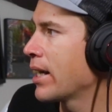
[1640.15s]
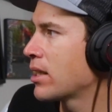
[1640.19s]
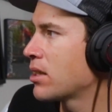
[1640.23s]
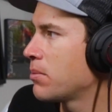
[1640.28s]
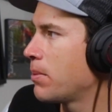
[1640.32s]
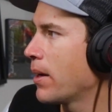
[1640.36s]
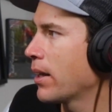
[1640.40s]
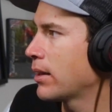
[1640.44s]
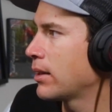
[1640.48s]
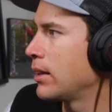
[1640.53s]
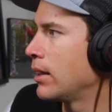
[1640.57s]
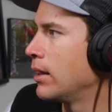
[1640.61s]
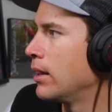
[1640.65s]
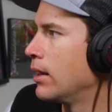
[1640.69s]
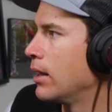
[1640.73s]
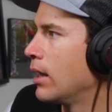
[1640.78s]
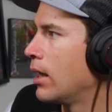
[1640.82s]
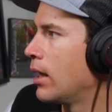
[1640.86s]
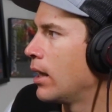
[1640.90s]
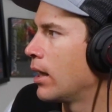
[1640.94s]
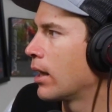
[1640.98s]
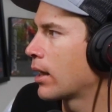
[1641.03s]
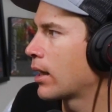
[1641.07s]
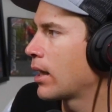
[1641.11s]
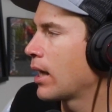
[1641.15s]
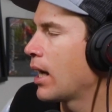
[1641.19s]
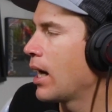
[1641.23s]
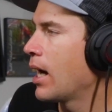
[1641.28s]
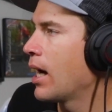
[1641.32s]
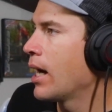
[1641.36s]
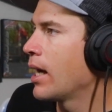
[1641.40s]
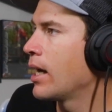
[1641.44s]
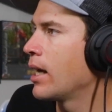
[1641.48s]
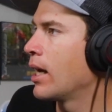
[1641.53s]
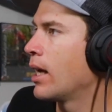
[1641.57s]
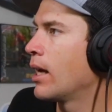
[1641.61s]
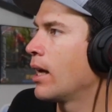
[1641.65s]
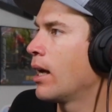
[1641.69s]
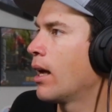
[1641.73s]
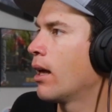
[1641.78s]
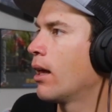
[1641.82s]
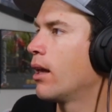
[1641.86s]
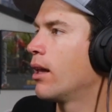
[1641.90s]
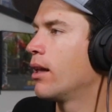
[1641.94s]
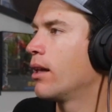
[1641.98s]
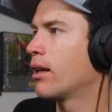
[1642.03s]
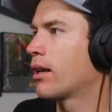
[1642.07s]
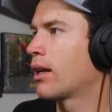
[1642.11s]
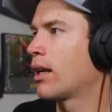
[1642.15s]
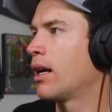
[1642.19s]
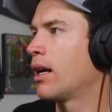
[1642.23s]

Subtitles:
expected. Kyle